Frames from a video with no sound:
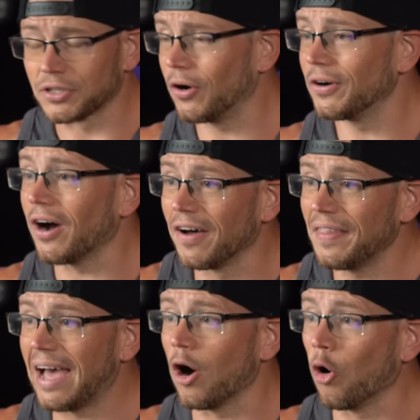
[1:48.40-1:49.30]
heard on
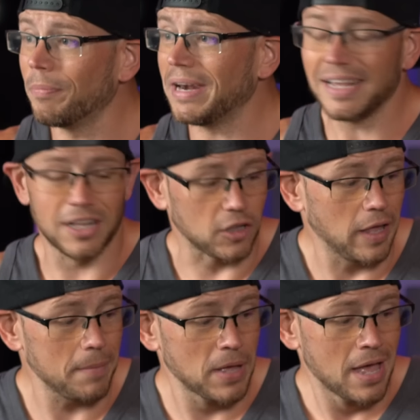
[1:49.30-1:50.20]
that opening
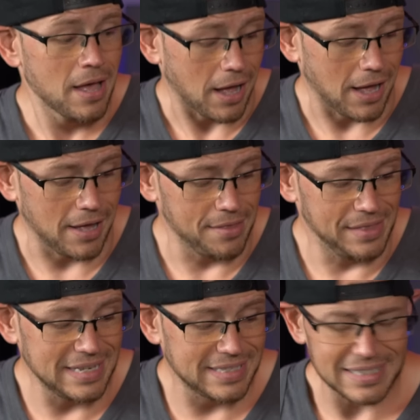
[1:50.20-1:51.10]
clip, uh,
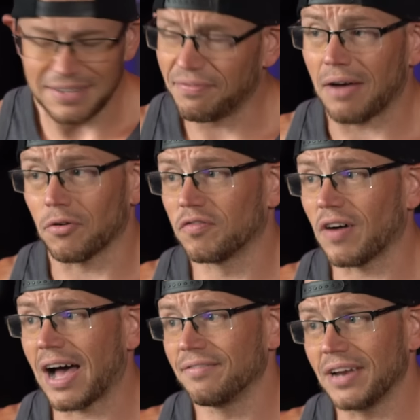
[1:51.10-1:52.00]
the 6505
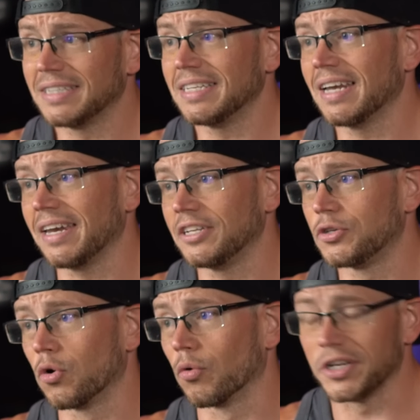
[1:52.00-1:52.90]

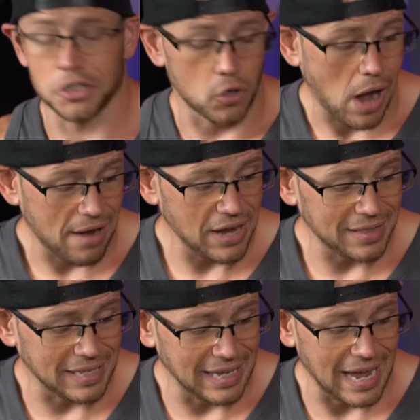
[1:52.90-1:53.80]
1992 original, I've
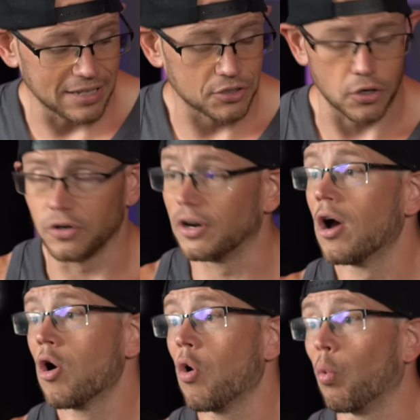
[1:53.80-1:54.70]
got the gain turned
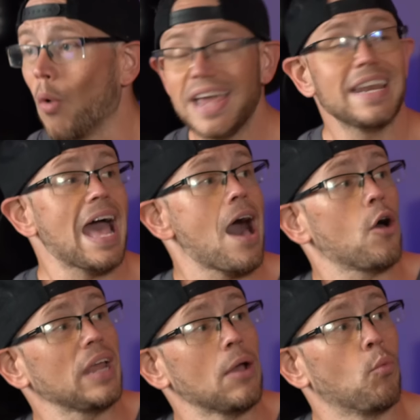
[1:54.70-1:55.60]
way
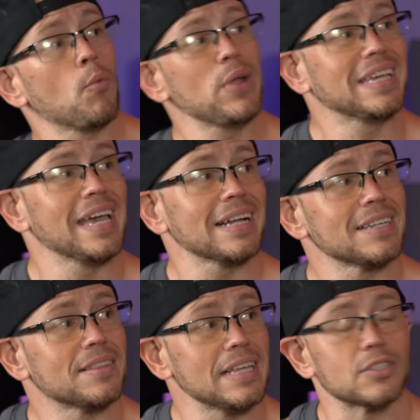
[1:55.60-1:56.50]
down and when we
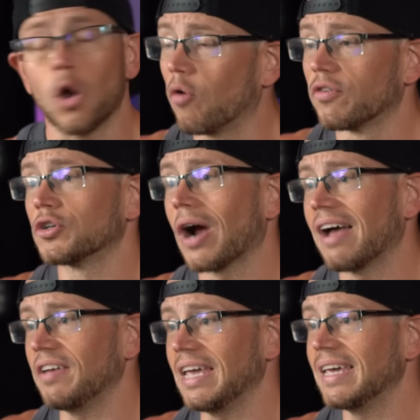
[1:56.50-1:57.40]
kicked this
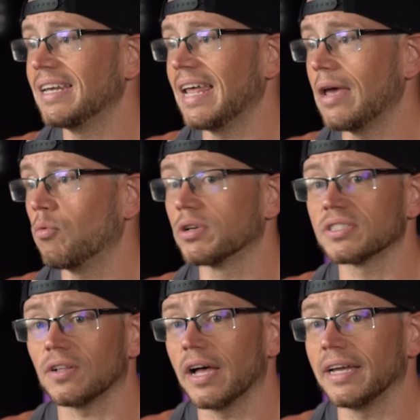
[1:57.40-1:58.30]
overdrive in, it
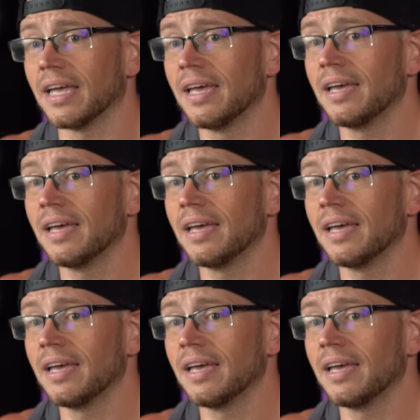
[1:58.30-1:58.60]
was like